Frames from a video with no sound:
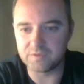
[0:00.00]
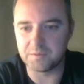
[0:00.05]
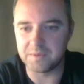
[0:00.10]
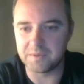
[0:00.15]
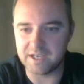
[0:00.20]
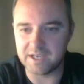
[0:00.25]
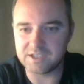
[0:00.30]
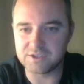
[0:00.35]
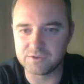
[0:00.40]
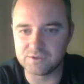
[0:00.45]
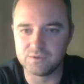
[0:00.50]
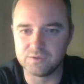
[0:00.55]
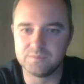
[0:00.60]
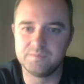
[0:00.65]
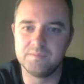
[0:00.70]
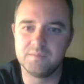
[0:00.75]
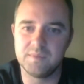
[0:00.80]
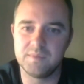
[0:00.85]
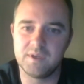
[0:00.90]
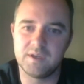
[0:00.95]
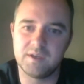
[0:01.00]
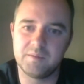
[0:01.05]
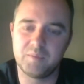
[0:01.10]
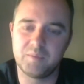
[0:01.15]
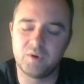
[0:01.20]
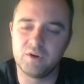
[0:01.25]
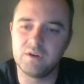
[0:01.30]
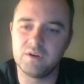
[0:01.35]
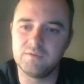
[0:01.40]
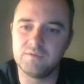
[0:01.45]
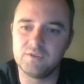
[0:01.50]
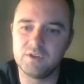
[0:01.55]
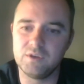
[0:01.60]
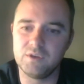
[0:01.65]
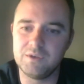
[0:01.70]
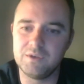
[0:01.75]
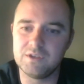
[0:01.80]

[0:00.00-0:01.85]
from a national uh, point of view,